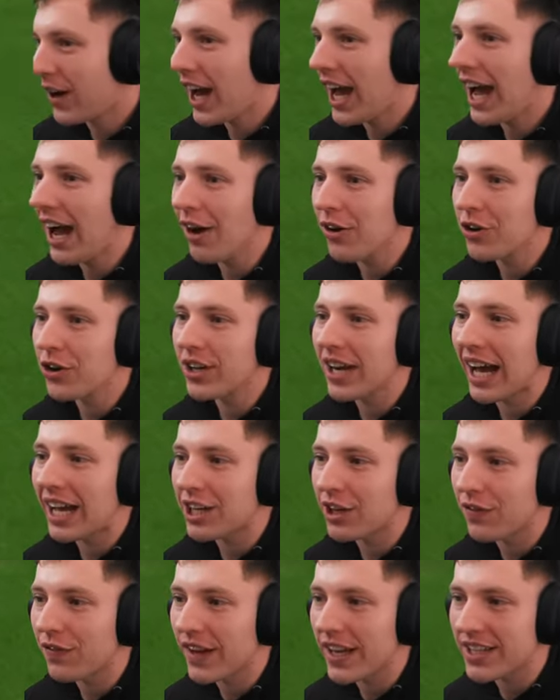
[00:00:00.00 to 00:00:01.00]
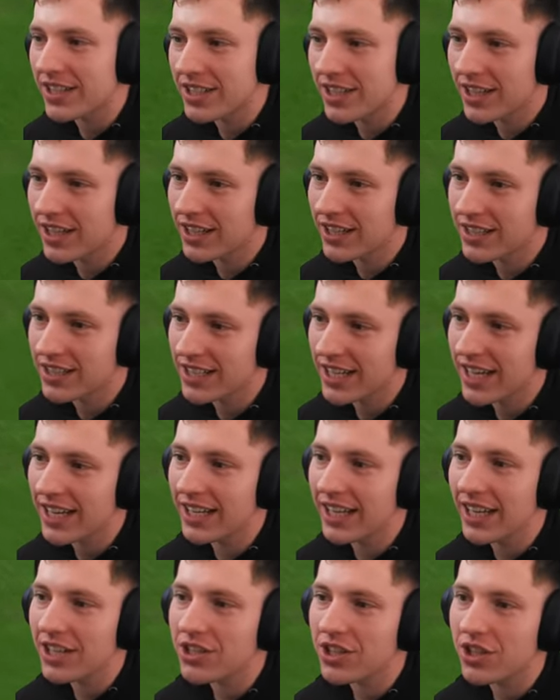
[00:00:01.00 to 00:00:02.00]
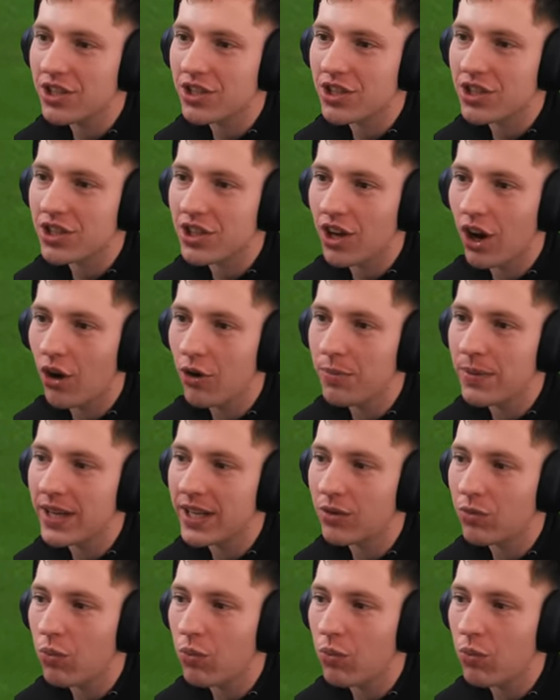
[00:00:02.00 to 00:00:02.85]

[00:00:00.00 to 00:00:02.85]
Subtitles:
For how good our defense is, he lets in so many...